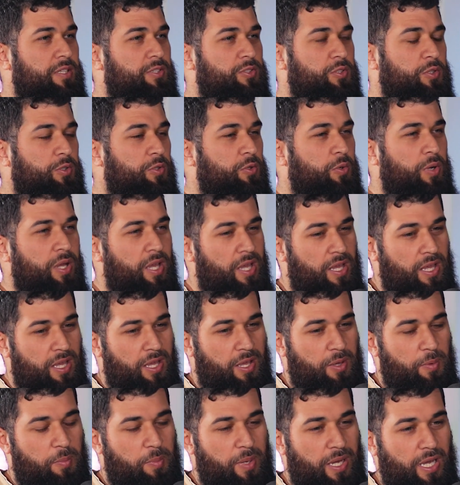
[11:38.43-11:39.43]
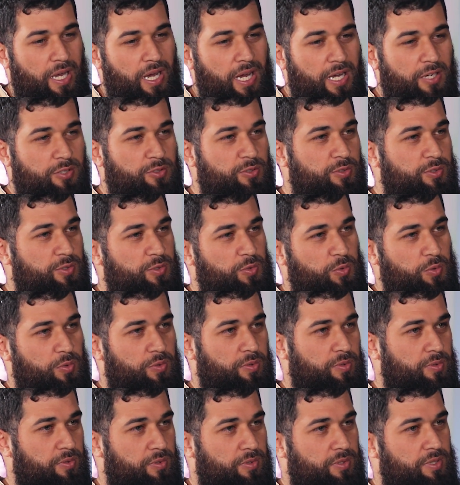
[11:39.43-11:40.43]
So my actions
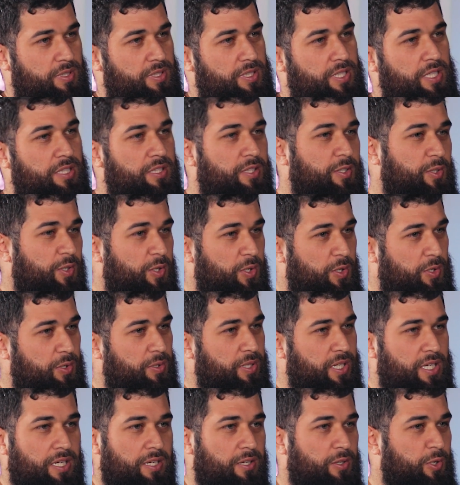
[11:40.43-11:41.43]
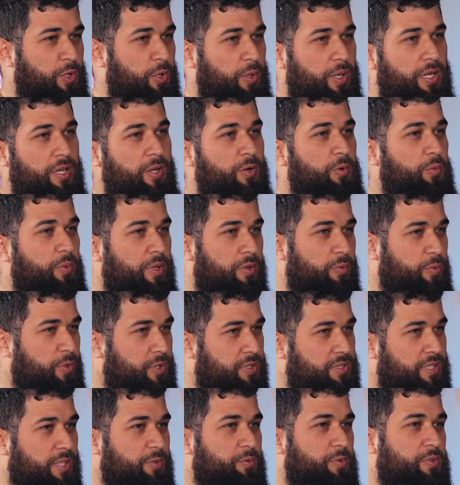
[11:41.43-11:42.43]
didn't go along with
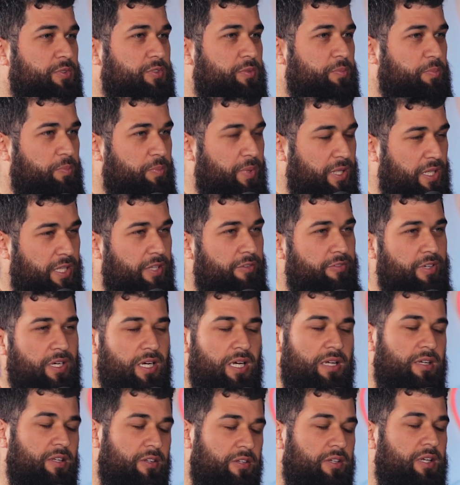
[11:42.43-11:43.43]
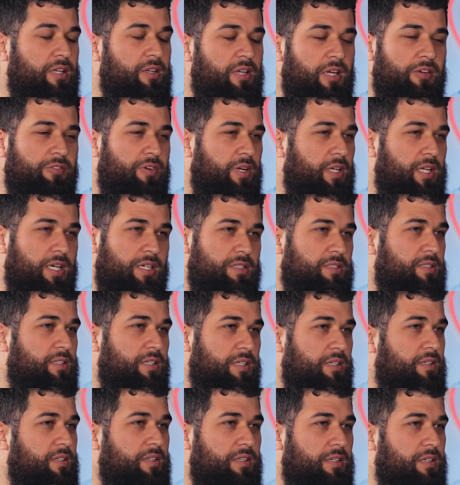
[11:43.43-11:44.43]
what I was believing, and in the end I realized
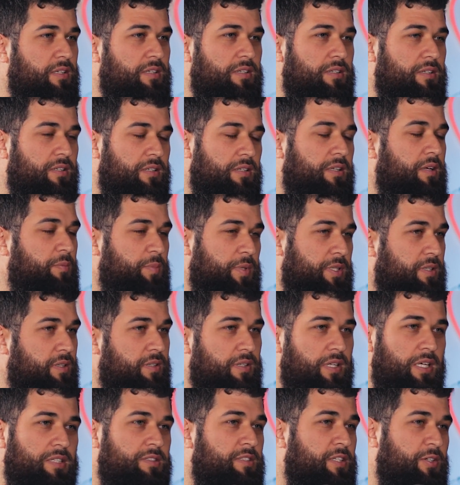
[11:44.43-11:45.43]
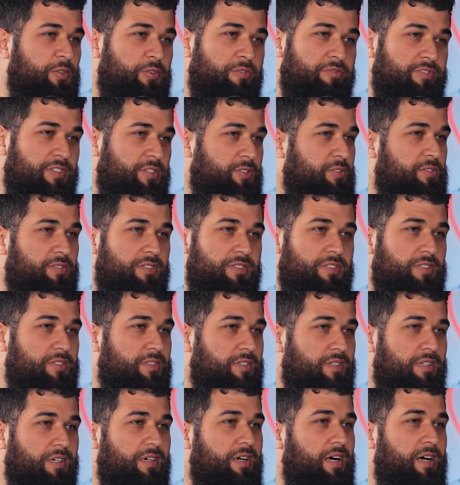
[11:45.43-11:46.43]
that that's the obvious
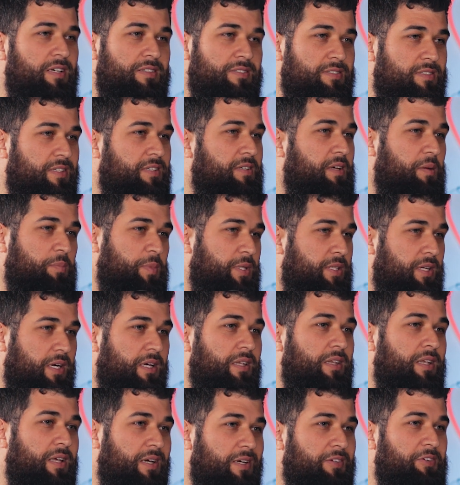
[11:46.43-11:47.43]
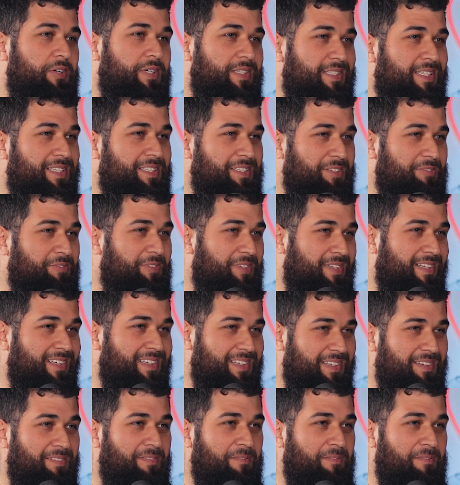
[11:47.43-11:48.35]
answer. Allah created everything.